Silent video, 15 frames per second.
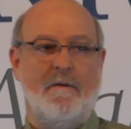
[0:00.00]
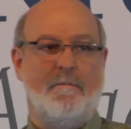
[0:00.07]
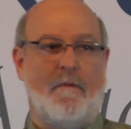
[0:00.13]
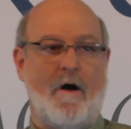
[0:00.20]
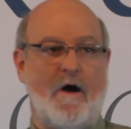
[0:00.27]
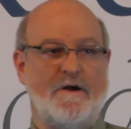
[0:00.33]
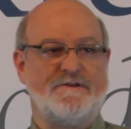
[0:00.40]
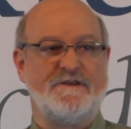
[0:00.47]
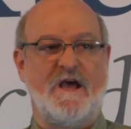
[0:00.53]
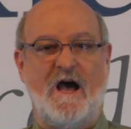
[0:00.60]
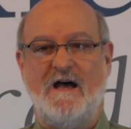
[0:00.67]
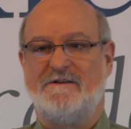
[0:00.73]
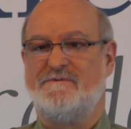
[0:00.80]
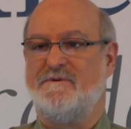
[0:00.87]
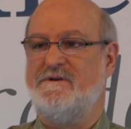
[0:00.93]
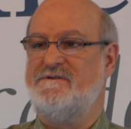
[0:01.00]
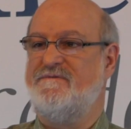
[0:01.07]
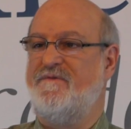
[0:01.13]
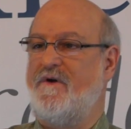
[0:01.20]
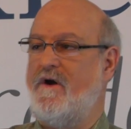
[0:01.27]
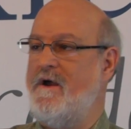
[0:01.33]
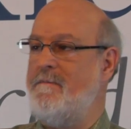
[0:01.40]
Mark's gospel is
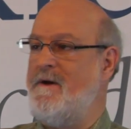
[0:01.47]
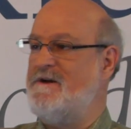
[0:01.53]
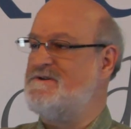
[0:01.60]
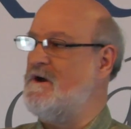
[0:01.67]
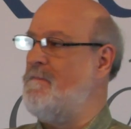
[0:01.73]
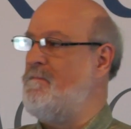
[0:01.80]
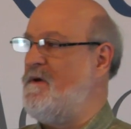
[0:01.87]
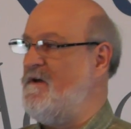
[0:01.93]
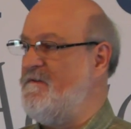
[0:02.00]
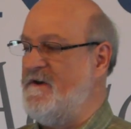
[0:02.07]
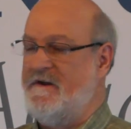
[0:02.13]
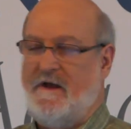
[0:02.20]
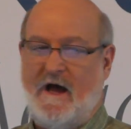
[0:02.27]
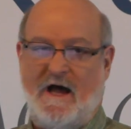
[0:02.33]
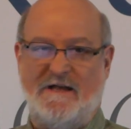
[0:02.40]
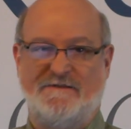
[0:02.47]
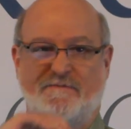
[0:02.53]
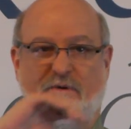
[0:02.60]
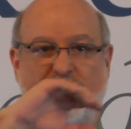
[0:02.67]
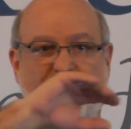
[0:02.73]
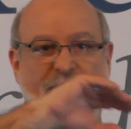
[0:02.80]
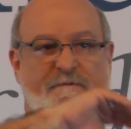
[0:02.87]
very much a pivot
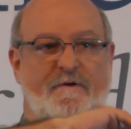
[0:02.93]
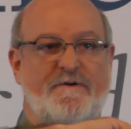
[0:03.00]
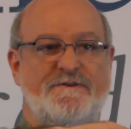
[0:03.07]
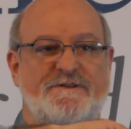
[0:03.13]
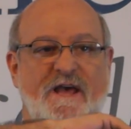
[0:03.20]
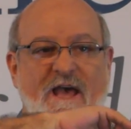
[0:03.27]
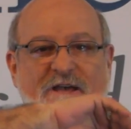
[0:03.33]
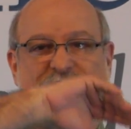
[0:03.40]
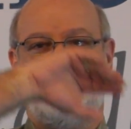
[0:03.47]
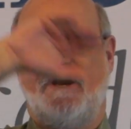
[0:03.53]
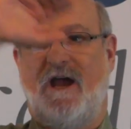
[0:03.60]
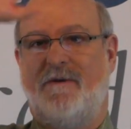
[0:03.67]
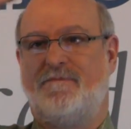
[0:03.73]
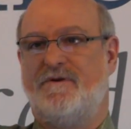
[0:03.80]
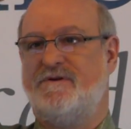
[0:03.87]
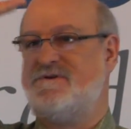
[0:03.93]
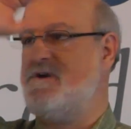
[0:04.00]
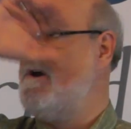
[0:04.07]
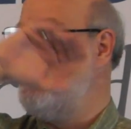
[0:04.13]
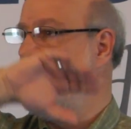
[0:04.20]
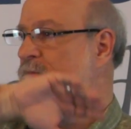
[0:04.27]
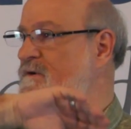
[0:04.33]
gospel. The first eight chapters
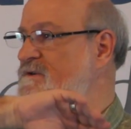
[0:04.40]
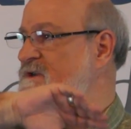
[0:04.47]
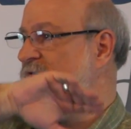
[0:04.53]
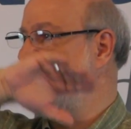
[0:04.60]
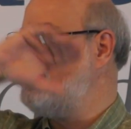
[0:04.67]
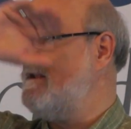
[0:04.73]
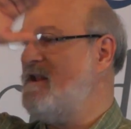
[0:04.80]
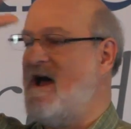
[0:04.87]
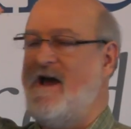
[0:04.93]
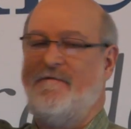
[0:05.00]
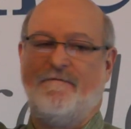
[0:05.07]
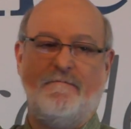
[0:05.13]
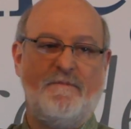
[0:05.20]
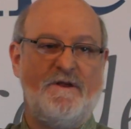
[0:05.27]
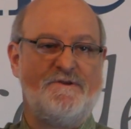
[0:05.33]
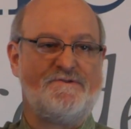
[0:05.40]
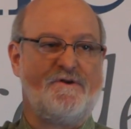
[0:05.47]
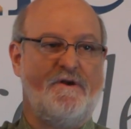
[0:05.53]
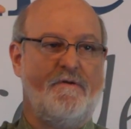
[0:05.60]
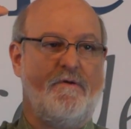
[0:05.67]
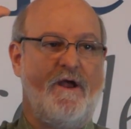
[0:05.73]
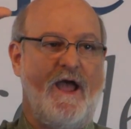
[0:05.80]
present the life and
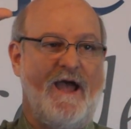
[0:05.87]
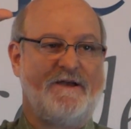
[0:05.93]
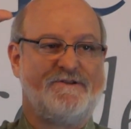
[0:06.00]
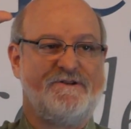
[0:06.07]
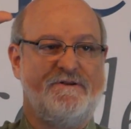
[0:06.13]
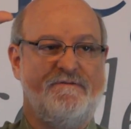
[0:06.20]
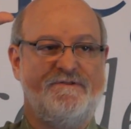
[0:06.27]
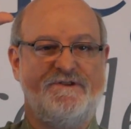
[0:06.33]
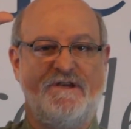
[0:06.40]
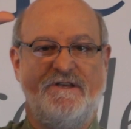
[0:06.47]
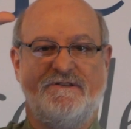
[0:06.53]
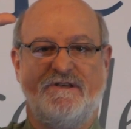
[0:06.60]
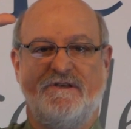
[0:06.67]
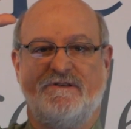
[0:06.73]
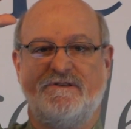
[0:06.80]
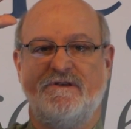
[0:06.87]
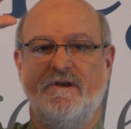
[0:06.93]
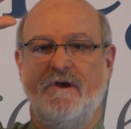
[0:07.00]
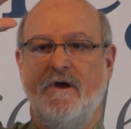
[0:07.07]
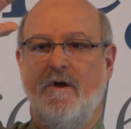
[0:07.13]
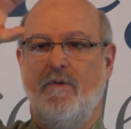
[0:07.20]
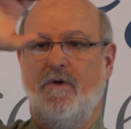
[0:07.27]
ministry and reaction of Jesus
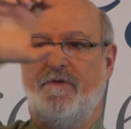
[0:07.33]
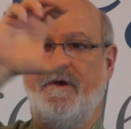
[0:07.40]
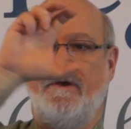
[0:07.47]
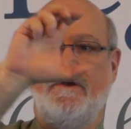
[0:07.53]
with a